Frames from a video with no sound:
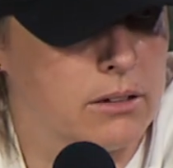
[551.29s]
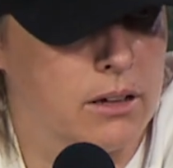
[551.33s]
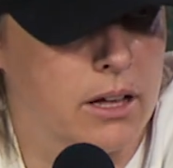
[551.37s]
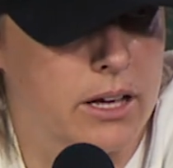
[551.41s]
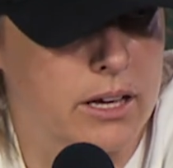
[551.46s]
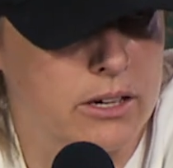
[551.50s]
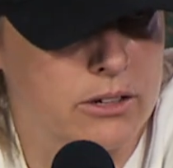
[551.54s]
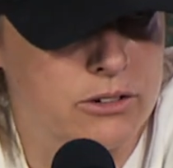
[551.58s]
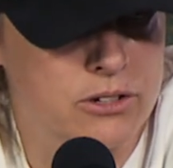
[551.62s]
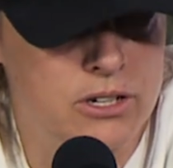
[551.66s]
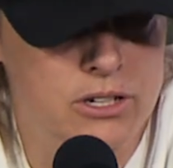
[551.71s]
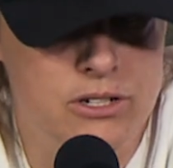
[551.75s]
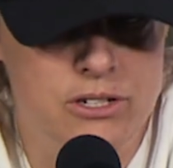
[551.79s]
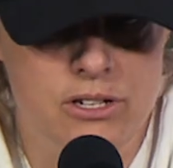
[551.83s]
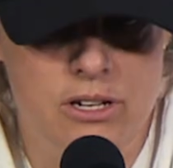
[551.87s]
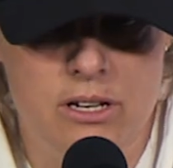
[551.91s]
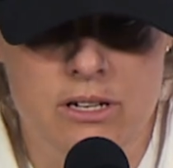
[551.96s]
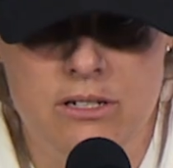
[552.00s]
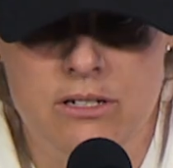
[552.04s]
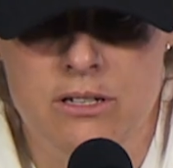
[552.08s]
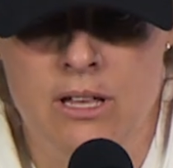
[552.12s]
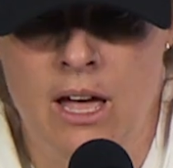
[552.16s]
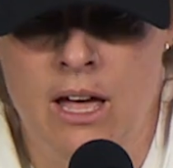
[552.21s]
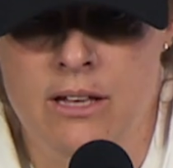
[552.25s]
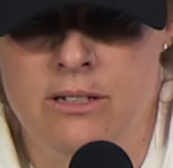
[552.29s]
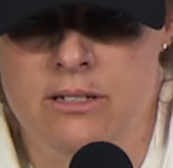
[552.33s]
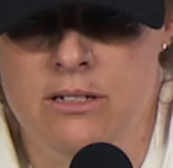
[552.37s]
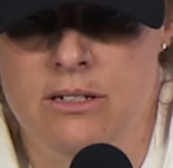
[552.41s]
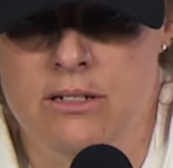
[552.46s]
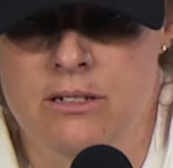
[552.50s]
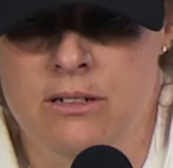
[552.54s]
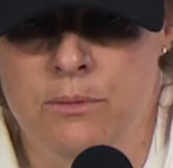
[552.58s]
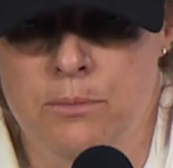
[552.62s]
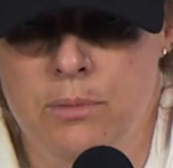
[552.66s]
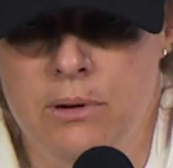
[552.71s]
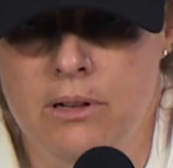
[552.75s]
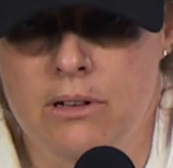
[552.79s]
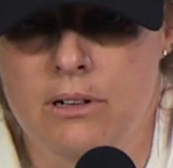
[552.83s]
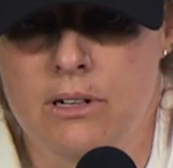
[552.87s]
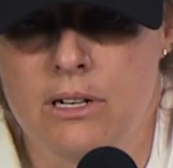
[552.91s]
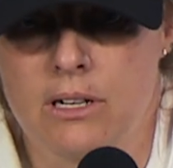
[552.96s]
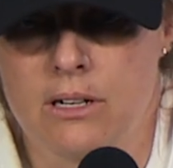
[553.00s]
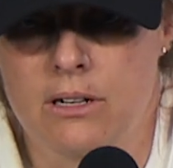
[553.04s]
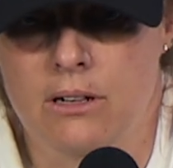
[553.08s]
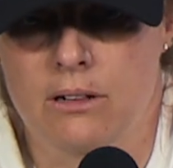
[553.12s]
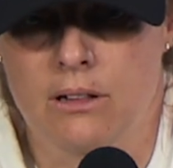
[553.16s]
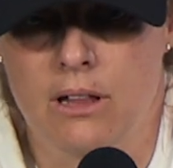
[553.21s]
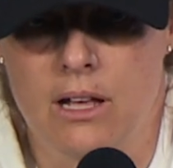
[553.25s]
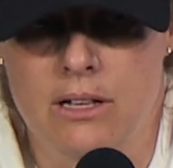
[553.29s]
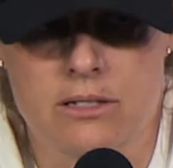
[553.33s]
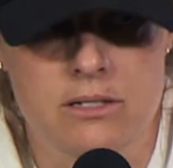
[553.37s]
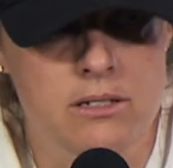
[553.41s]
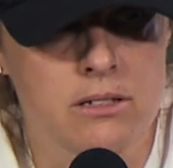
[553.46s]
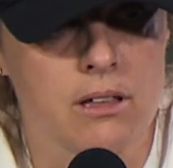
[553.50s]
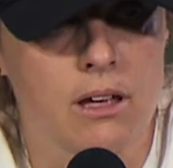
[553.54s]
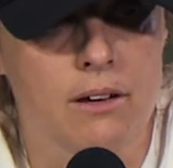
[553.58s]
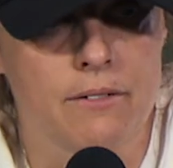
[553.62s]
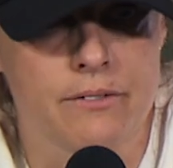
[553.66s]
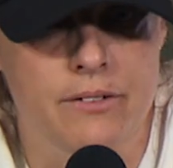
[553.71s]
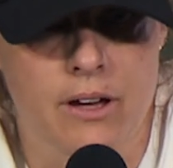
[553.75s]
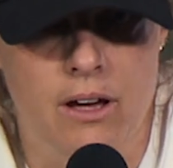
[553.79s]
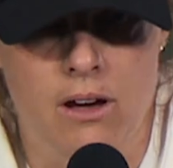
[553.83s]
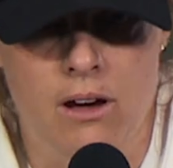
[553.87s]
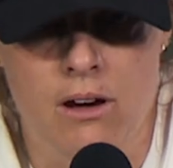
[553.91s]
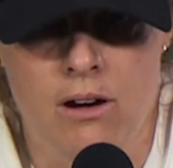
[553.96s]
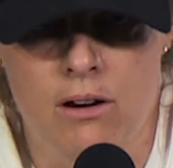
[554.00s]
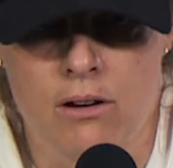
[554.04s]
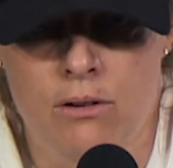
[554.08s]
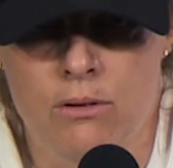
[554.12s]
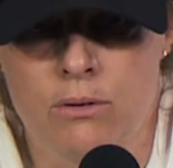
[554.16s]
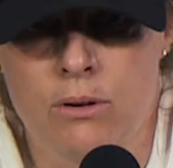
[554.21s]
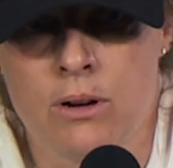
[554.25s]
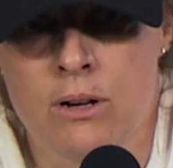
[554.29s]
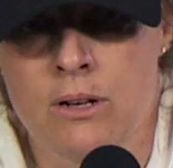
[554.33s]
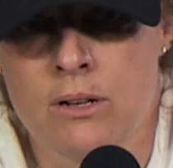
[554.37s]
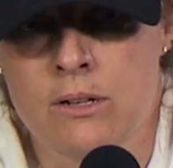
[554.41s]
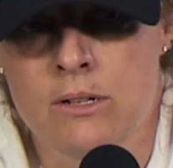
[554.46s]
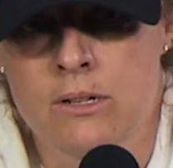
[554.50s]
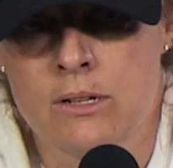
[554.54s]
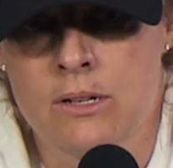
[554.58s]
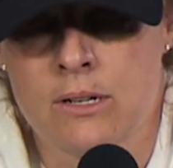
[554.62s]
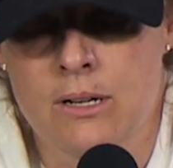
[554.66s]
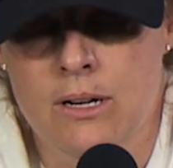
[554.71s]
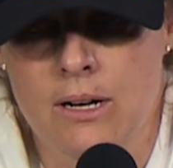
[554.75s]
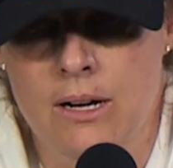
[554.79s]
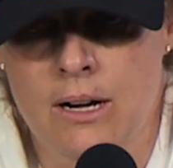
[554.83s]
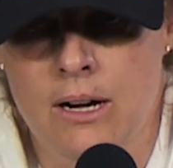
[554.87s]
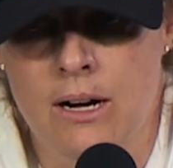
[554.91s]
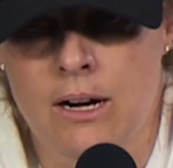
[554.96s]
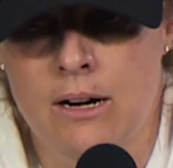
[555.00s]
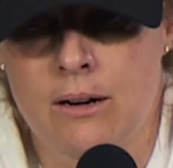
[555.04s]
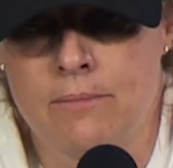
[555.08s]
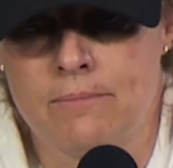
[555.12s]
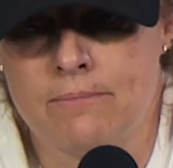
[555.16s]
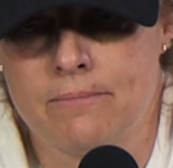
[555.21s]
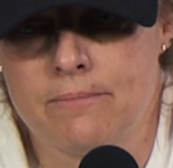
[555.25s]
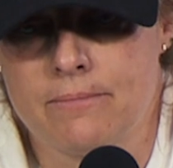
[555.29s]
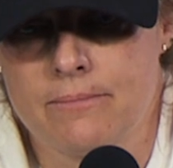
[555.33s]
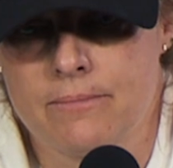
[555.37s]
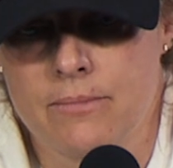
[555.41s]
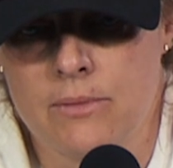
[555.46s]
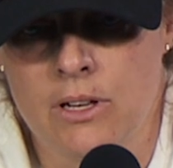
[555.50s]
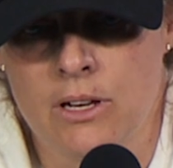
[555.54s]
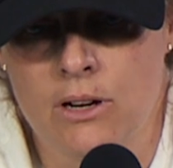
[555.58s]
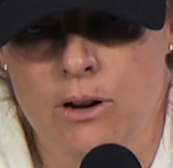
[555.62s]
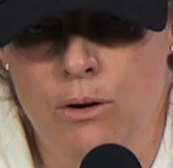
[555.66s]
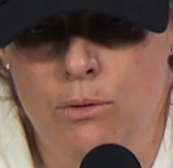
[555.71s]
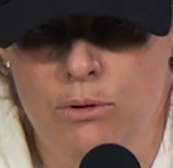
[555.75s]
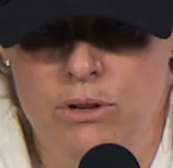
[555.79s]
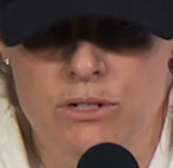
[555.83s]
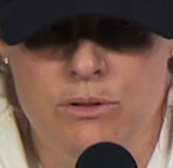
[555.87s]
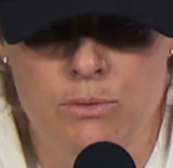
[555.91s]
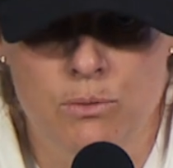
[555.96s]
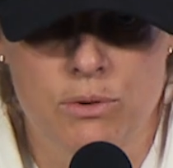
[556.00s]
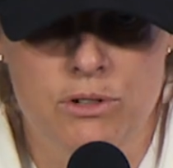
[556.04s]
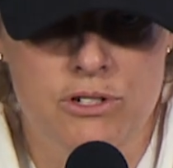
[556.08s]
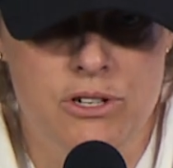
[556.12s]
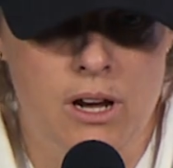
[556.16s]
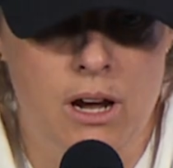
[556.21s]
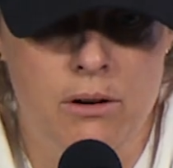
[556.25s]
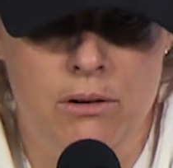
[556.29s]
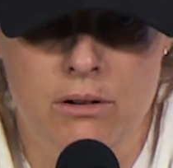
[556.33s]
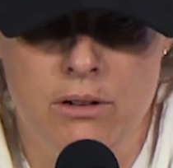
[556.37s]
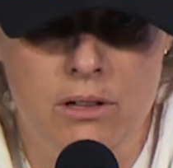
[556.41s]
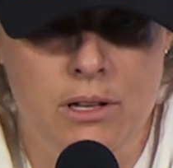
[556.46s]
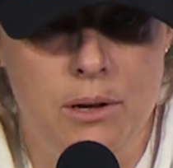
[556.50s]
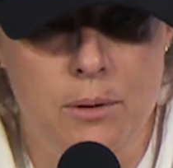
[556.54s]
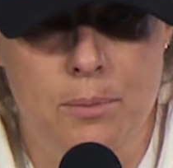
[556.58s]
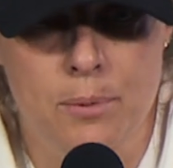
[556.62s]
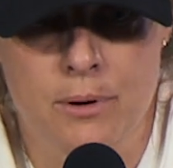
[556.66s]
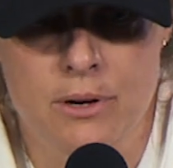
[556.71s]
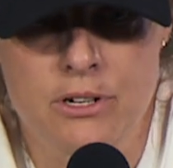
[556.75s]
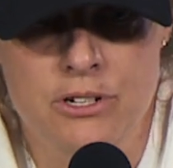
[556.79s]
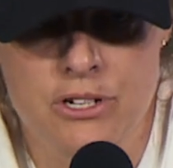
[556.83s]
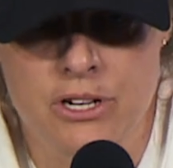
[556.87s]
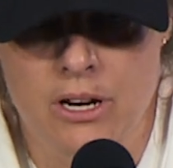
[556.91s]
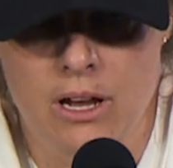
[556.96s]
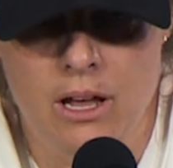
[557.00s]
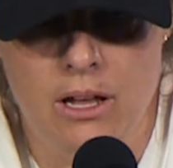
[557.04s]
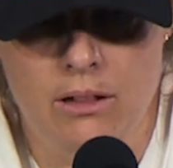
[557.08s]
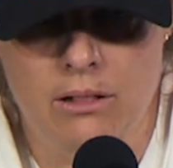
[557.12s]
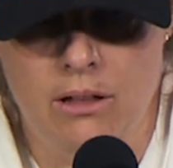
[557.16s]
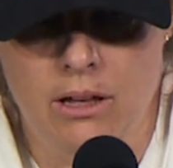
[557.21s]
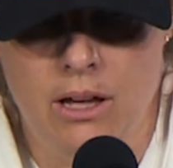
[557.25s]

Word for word: Like, she just has this ability to let stuff go, you know, which I really appreciate.